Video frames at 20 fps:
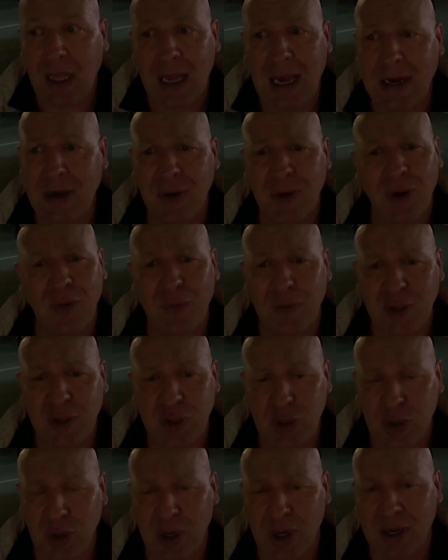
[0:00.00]
I don't know for
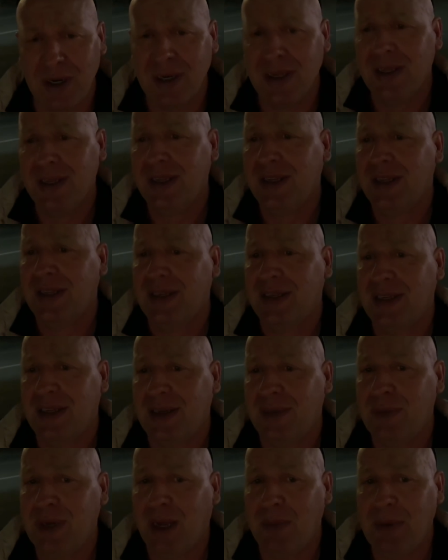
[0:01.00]
sure.
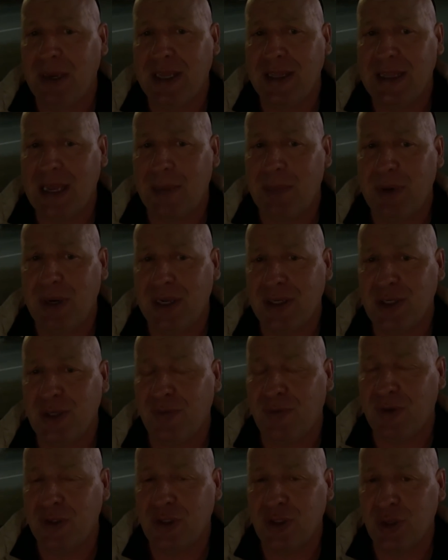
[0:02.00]
I'm not making that
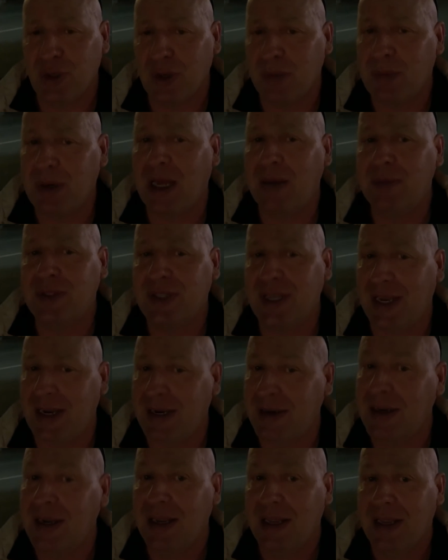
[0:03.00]
prediction for sure, but I'm
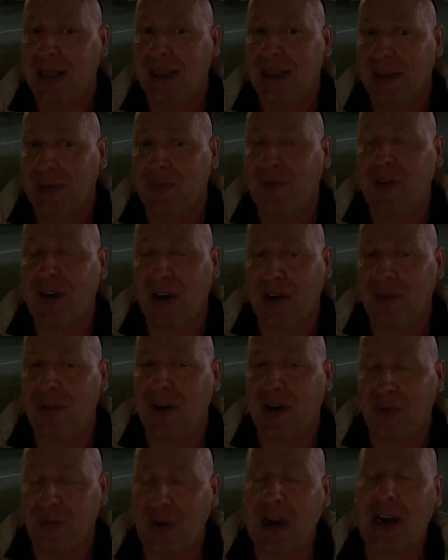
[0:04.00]
saying very,
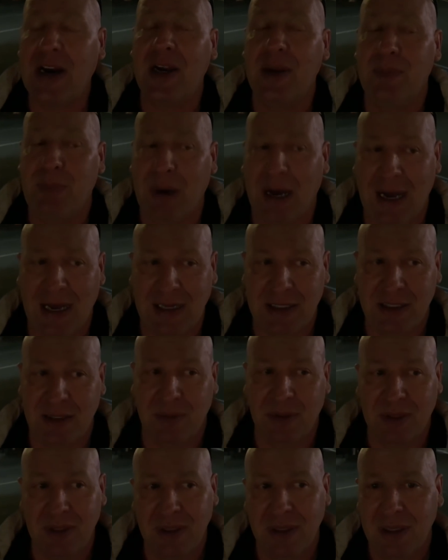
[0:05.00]
very, very
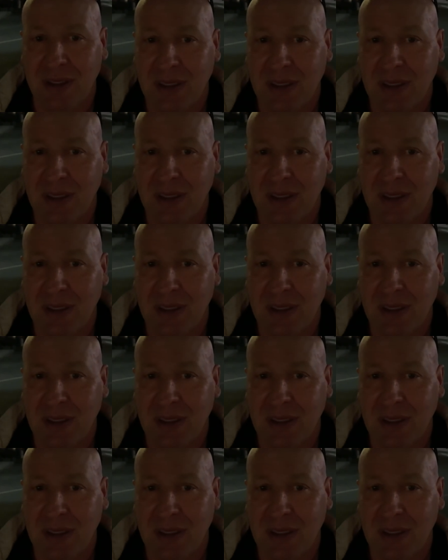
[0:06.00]
possible